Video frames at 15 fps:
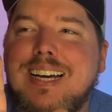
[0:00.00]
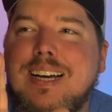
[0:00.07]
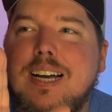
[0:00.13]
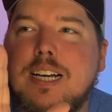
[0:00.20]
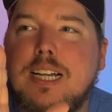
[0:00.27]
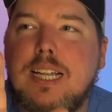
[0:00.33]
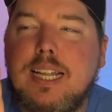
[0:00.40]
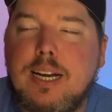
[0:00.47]

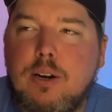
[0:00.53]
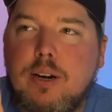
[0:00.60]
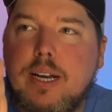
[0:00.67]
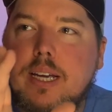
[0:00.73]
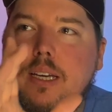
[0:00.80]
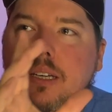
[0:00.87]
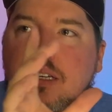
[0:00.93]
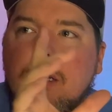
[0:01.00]

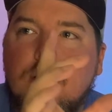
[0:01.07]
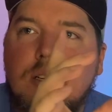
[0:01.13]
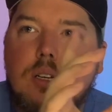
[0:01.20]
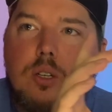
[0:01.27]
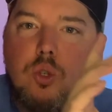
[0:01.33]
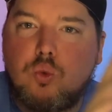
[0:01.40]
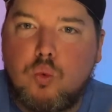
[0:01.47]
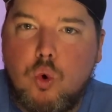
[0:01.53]
cleric
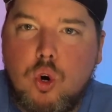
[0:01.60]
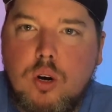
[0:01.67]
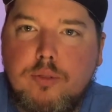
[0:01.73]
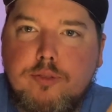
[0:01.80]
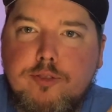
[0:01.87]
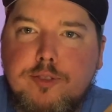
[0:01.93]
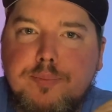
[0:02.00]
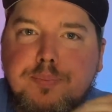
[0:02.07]

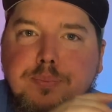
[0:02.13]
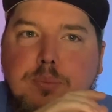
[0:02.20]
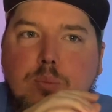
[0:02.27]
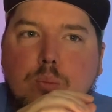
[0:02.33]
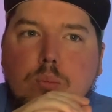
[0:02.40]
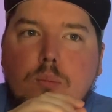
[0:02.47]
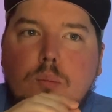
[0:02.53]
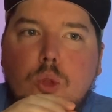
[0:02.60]
dwarf
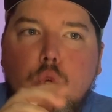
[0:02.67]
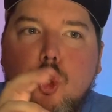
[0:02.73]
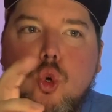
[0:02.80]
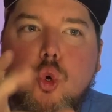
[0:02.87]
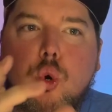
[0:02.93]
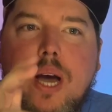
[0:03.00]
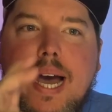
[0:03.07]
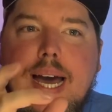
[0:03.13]

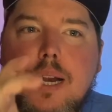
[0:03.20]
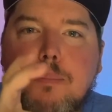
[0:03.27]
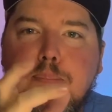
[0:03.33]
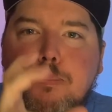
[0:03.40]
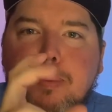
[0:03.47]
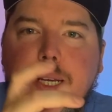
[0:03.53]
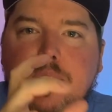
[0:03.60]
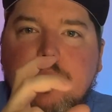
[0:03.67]
who had a
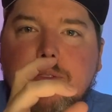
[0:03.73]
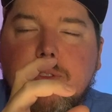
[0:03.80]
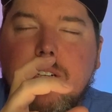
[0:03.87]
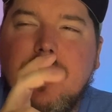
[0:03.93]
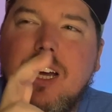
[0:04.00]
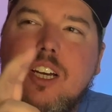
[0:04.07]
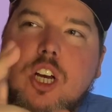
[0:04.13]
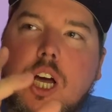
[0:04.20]
bit of,
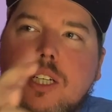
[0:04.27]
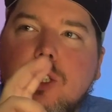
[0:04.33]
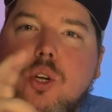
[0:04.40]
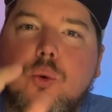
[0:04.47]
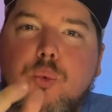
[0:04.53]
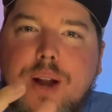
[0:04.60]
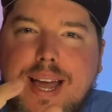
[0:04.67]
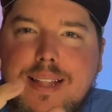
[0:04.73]
not
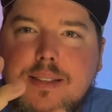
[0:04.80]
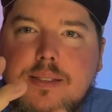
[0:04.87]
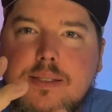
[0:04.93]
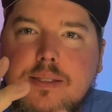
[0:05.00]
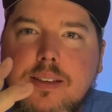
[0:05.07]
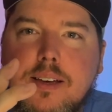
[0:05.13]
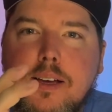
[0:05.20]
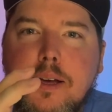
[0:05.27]
Tourette's,
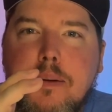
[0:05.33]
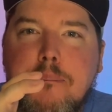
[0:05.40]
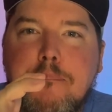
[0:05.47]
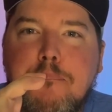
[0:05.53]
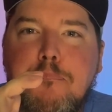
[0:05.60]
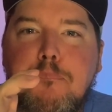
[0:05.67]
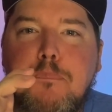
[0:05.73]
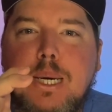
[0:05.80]

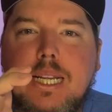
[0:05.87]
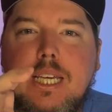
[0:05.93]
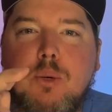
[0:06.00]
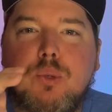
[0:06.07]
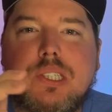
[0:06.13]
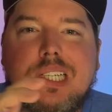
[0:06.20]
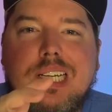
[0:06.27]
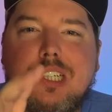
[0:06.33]
but he
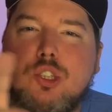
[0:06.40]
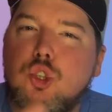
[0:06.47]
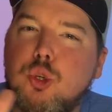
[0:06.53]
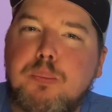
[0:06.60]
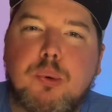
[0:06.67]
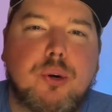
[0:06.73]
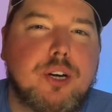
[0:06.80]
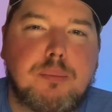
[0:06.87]
was like
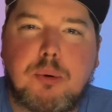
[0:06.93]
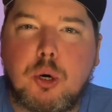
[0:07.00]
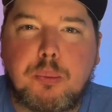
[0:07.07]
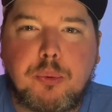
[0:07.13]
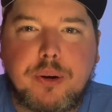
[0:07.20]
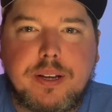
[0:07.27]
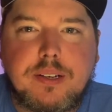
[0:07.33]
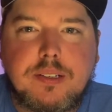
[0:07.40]
super
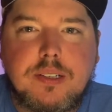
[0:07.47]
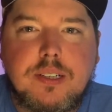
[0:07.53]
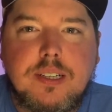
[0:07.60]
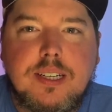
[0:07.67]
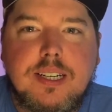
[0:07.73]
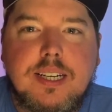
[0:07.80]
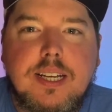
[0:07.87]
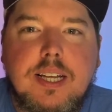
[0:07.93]
inappropriate.
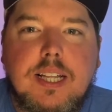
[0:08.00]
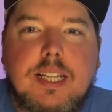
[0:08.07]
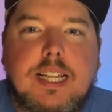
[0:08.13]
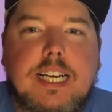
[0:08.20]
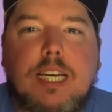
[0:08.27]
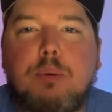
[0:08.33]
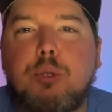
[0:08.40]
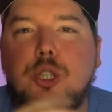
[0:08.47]
Like
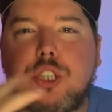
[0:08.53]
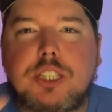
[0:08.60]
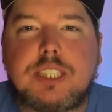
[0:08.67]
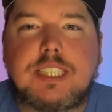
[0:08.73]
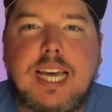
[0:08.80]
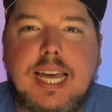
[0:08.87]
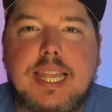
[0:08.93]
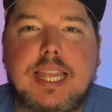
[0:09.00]
he would just
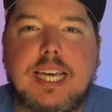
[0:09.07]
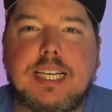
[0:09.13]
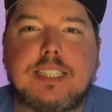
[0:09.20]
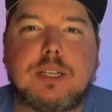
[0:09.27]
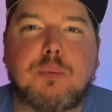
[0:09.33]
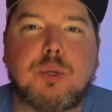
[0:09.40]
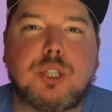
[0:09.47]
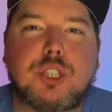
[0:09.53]
say things
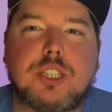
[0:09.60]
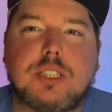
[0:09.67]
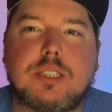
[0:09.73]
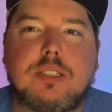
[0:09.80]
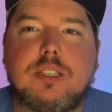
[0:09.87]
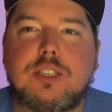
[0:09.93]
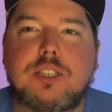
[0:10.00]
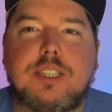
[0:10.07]
that were
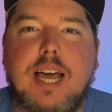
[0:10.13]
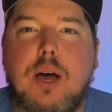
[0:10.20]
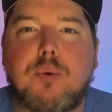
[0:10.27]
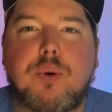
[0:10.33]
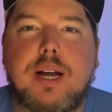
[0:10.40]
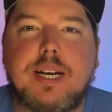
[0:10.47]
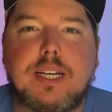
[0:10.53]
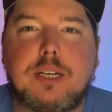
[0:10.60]
just
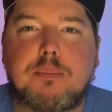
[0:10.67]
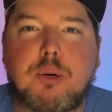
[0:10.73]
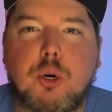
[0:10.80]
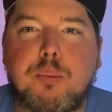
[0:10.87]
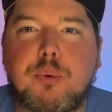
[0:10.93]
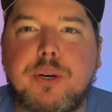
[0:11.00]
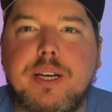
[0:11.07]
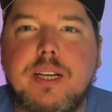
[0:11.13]
downright
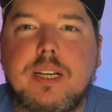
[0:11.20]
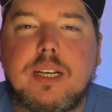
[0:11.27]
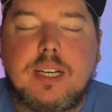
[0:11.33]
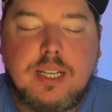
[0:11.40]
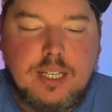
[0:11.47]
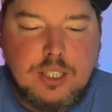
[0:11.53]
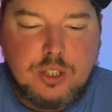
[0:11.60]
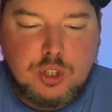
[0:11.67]
inappropriate.
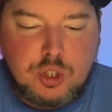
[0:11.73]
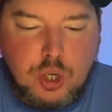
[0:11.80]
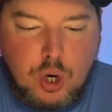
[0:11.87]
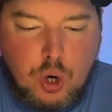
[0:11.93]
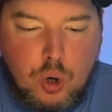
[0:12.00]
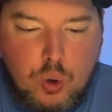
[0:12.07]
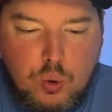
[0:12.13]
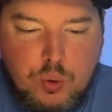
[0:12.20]

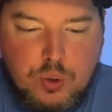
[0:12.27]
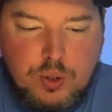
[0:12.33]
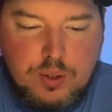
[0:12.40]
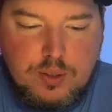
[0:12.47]
So